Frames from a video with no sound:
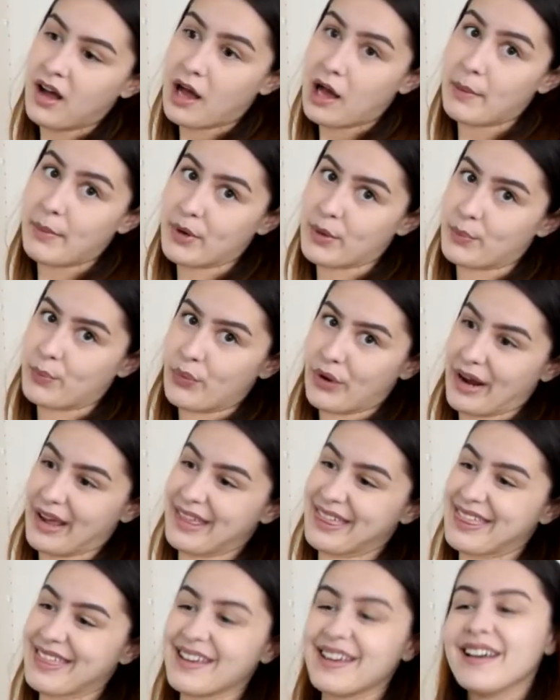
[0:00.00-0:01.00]
I'm out of
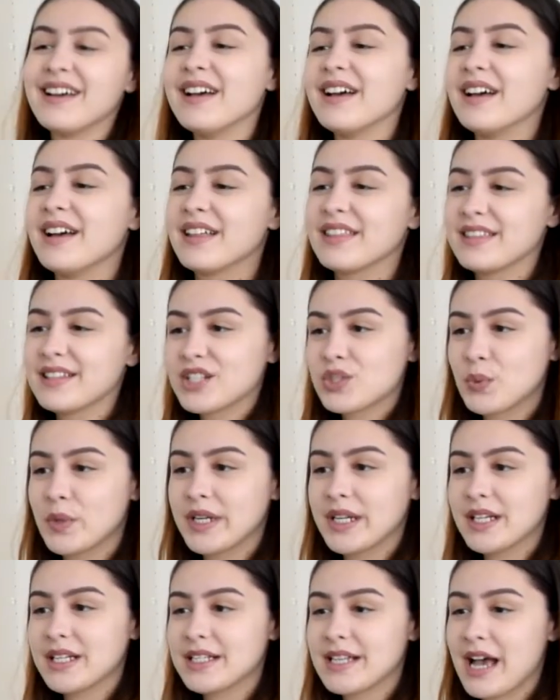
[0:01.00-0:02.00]
breath. This
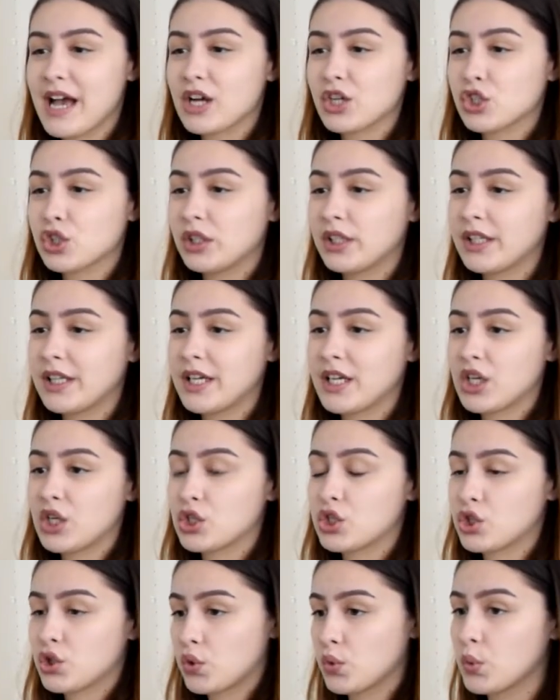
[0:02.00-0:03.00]
one is actually like
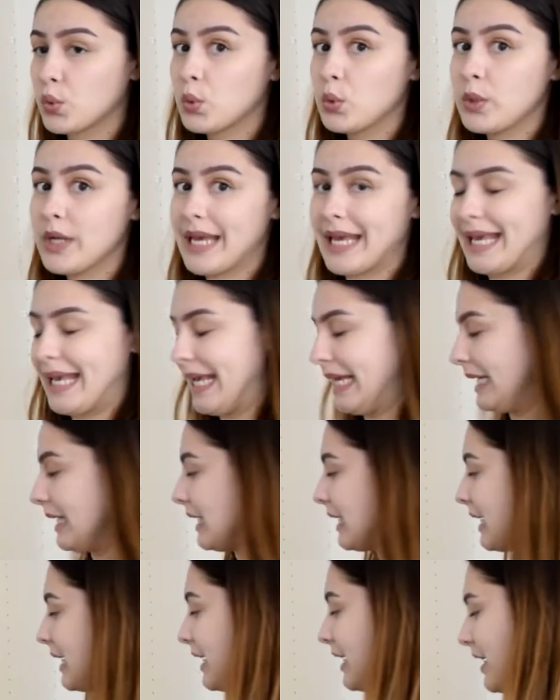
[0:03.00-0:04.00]
screwed
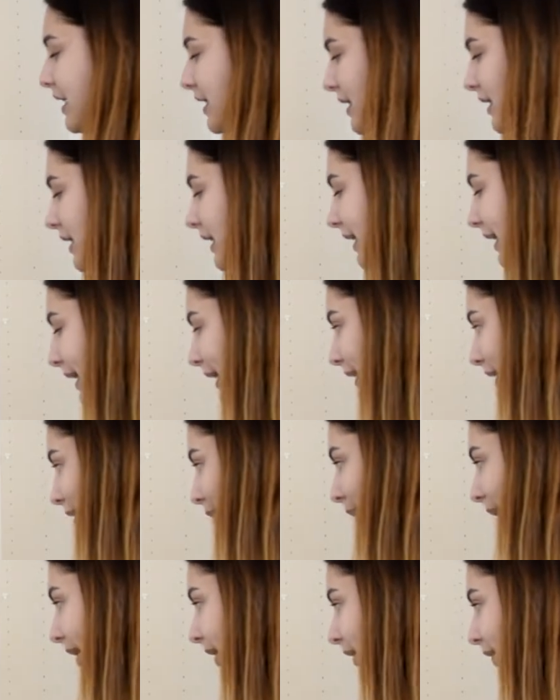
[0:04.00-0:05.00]
in. It doesn't like
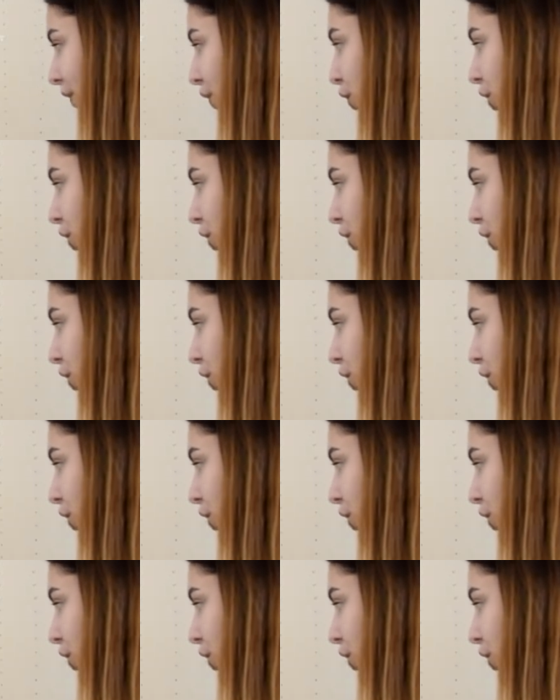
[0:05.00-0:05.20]
keep anything